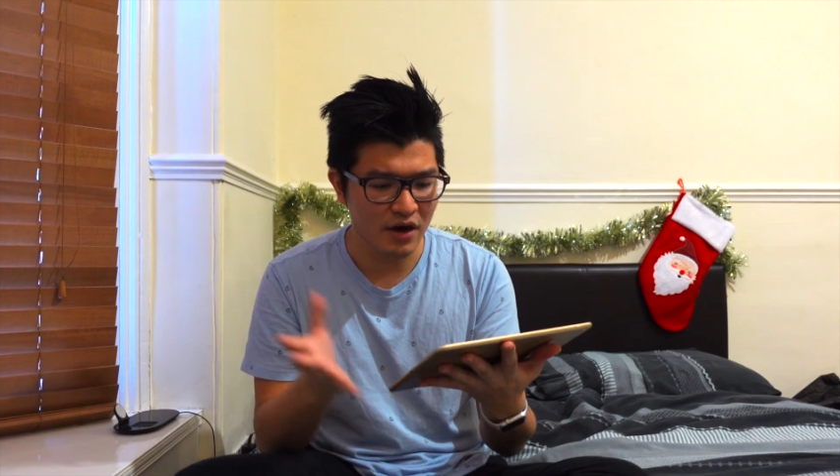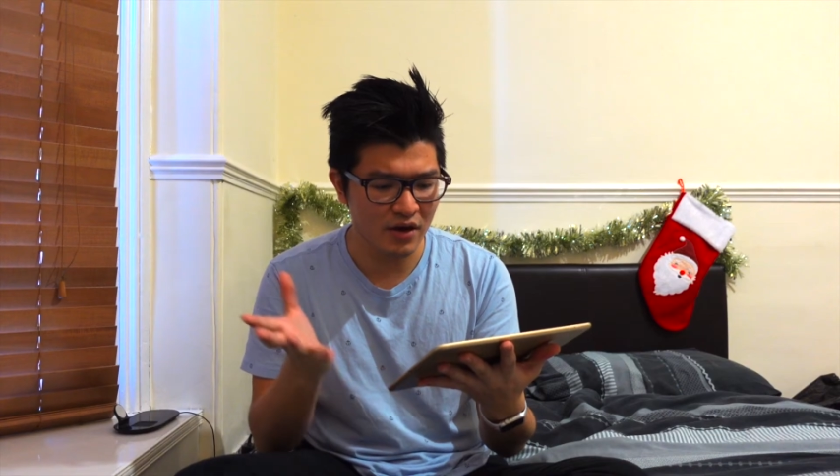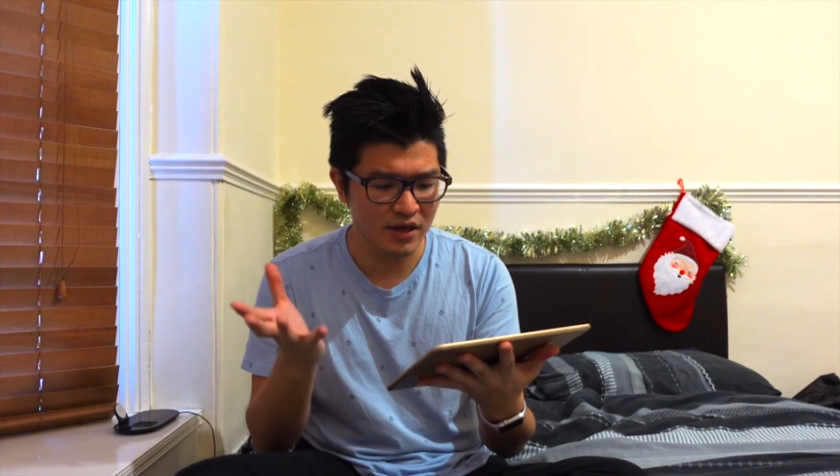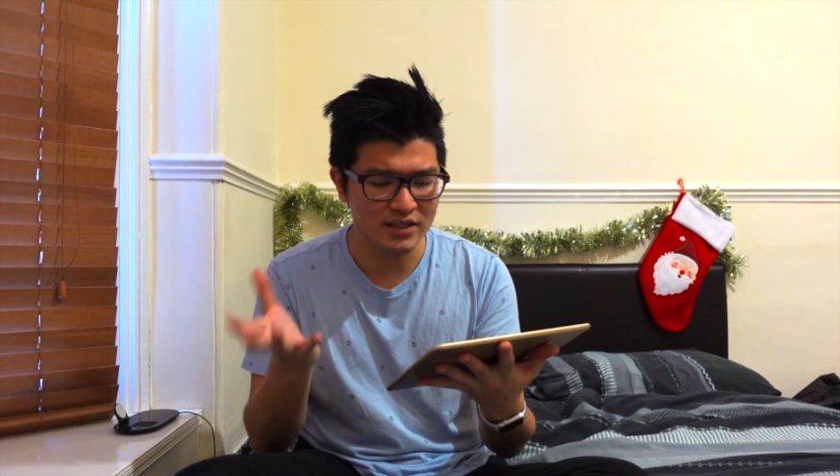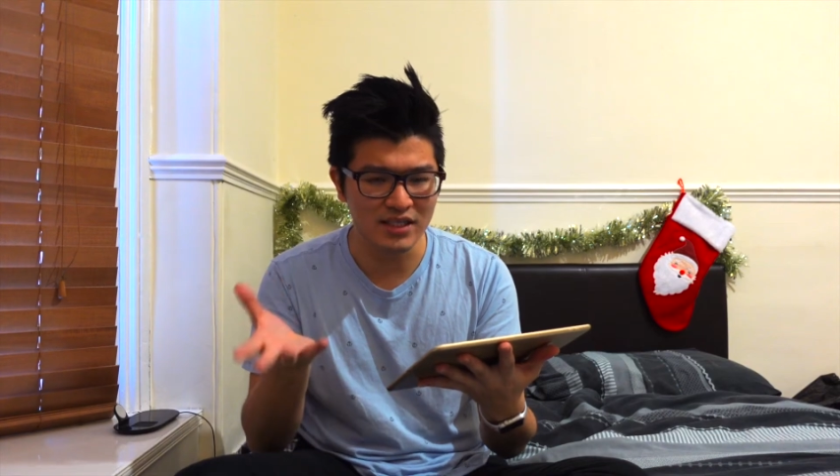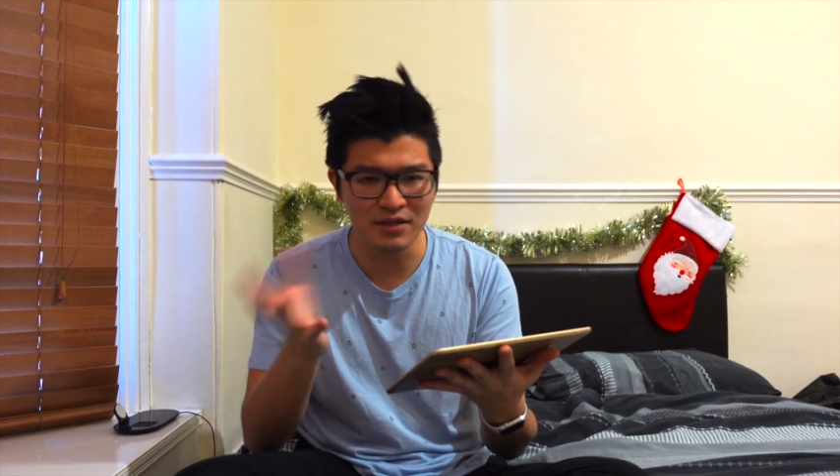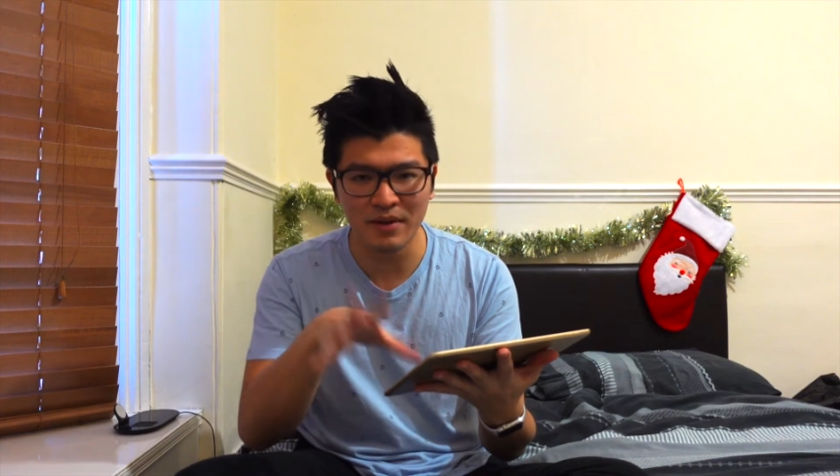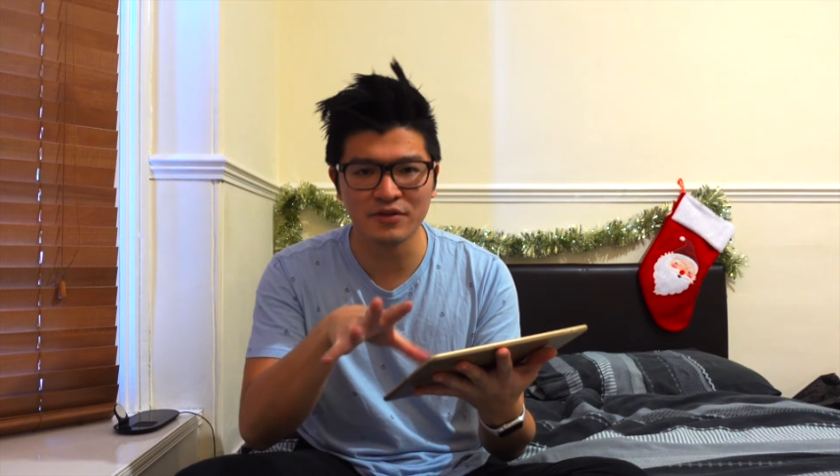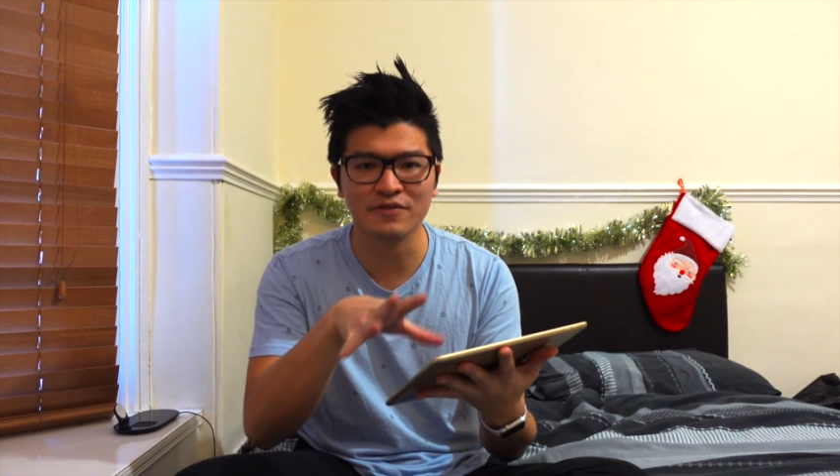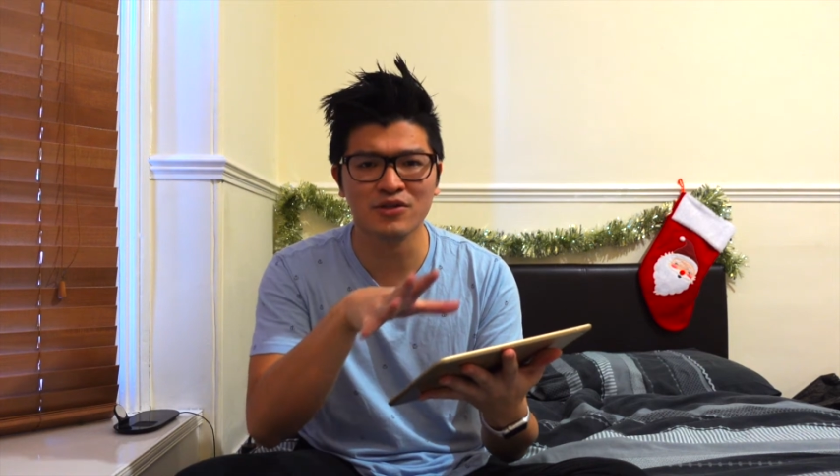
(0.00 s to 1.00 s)
are a set
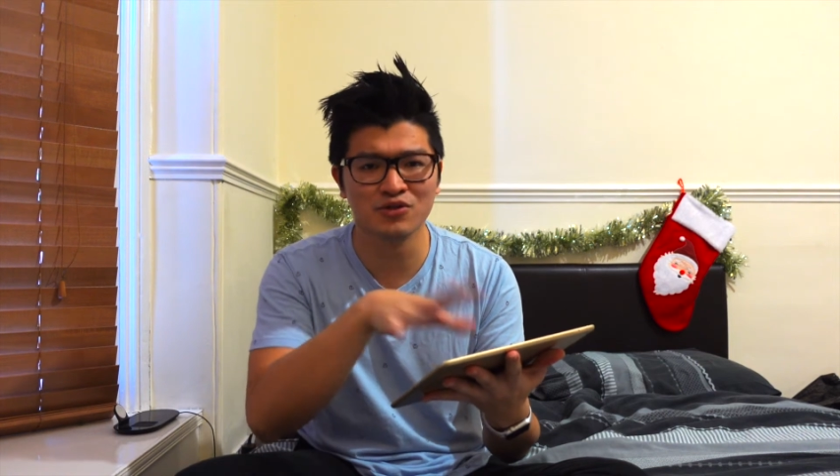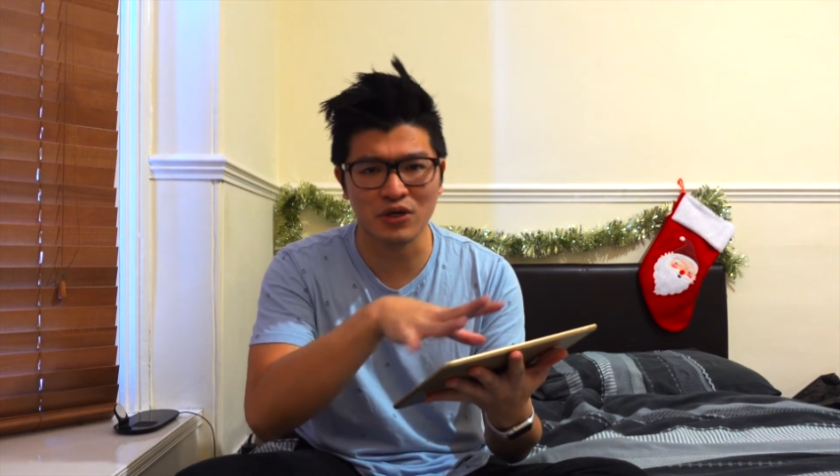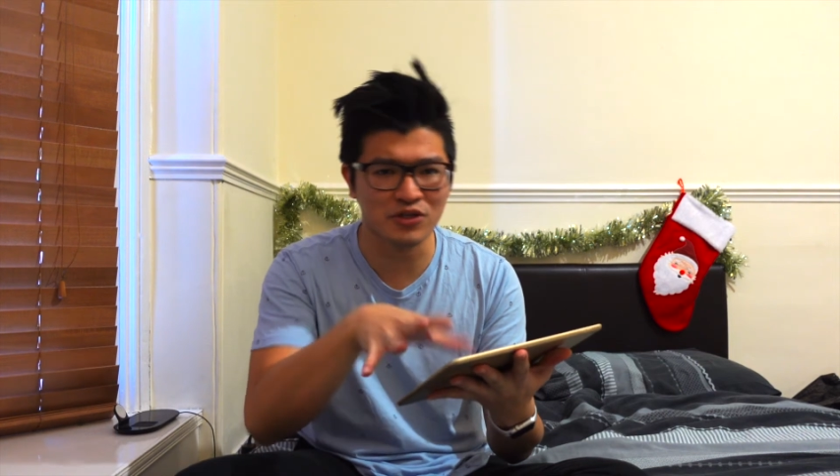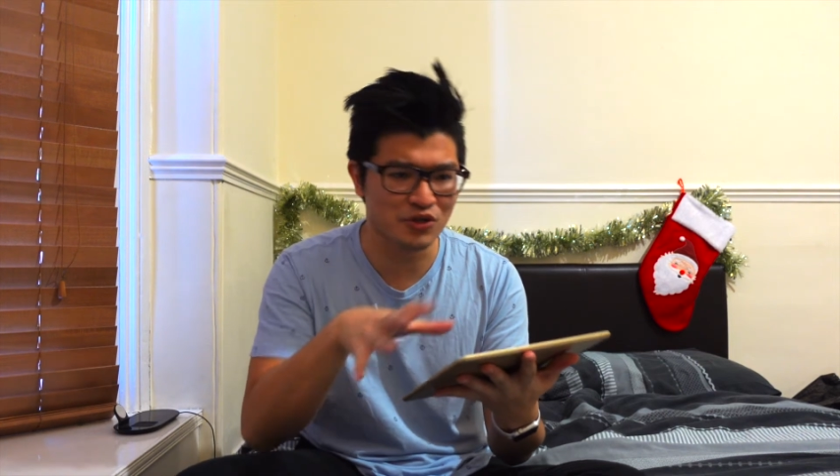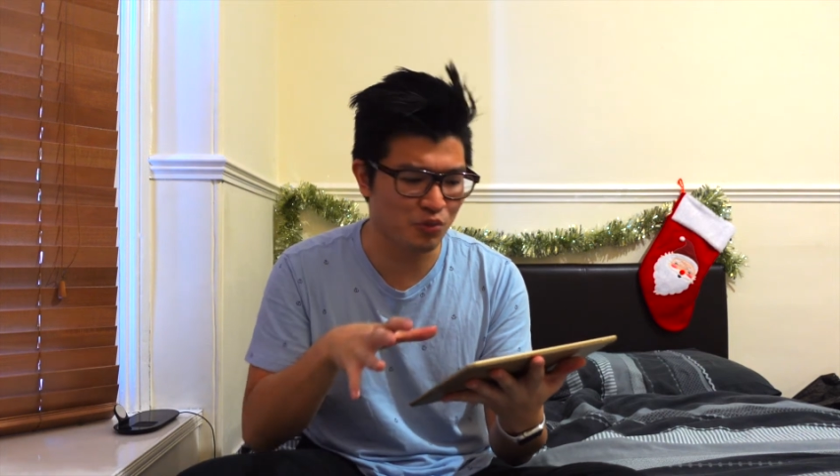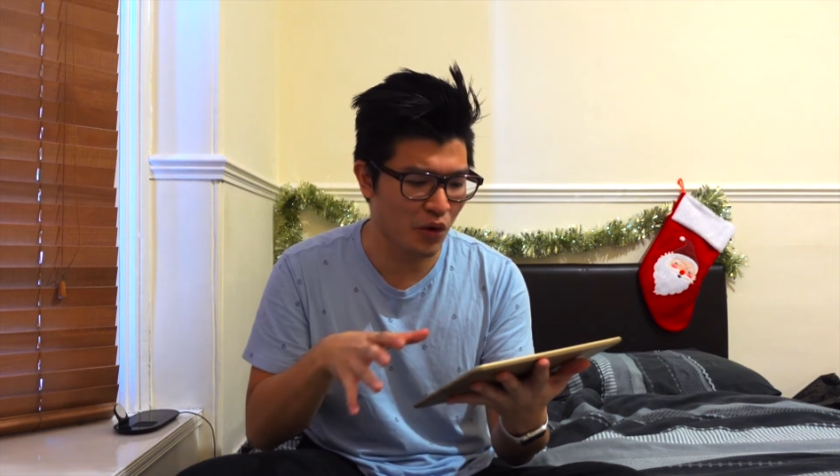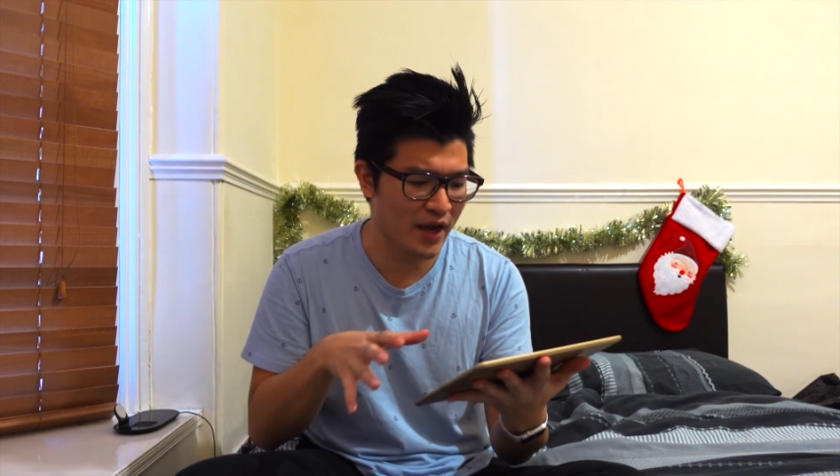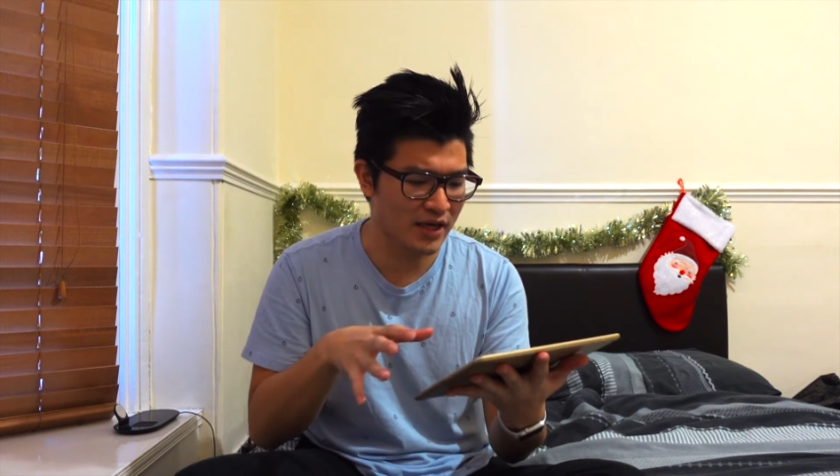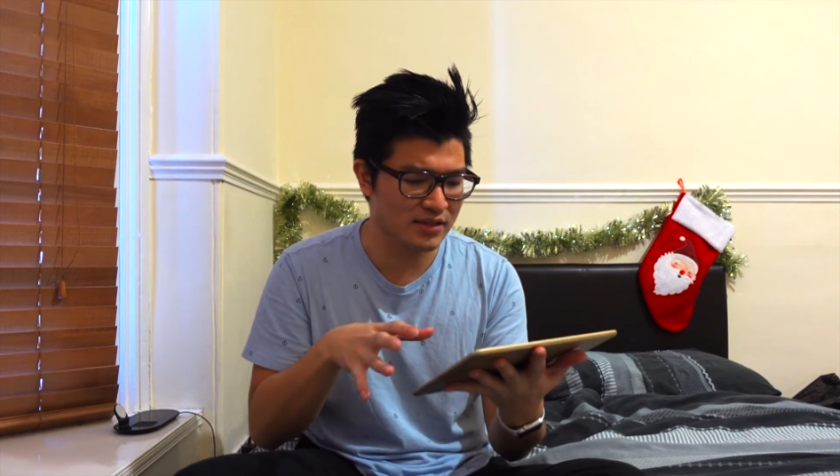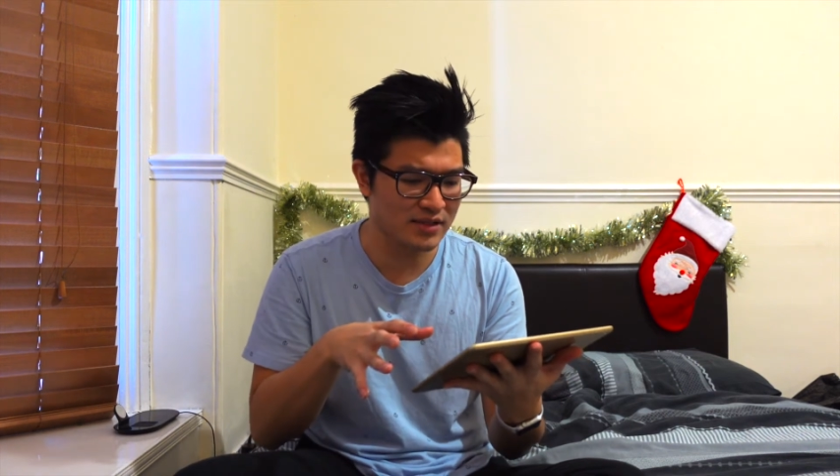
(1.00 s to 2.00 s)
amount of structured
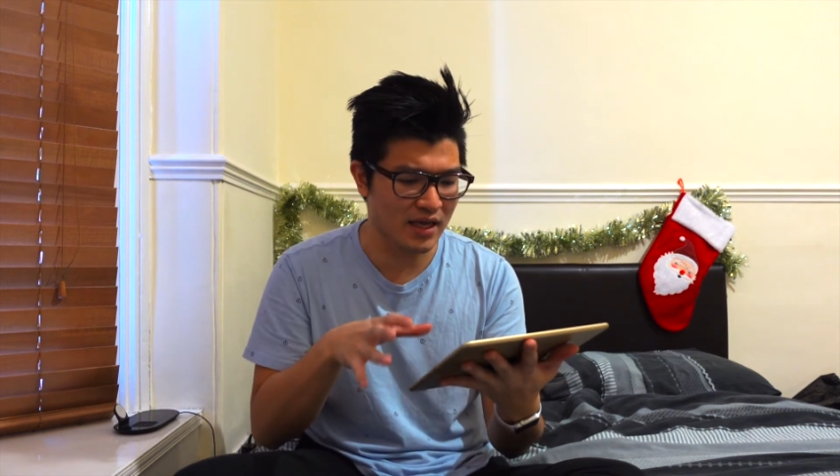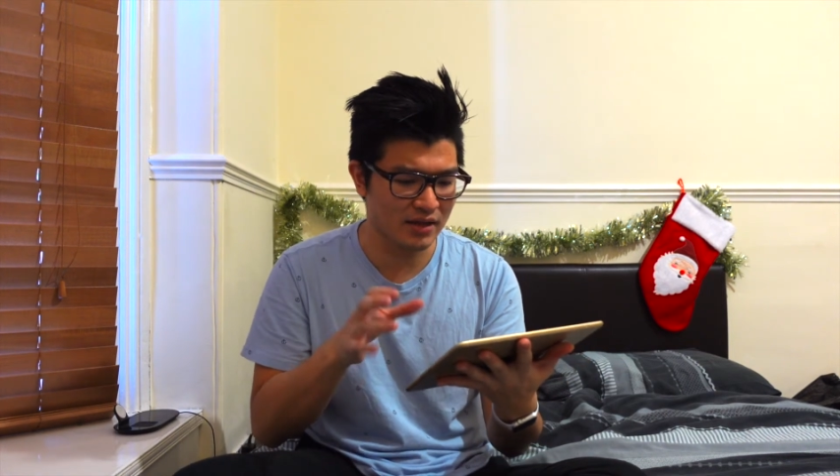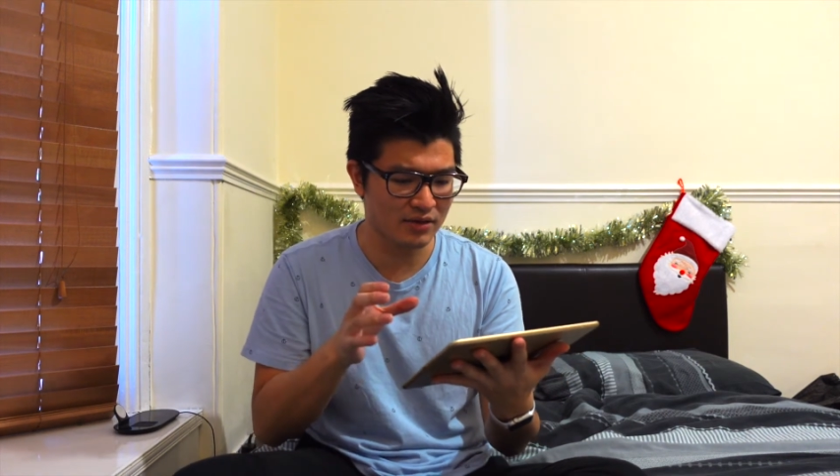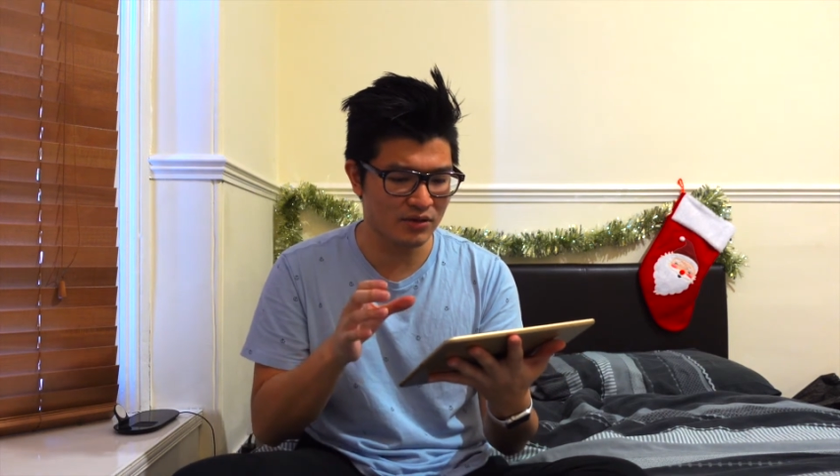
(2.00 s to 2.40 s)
ways that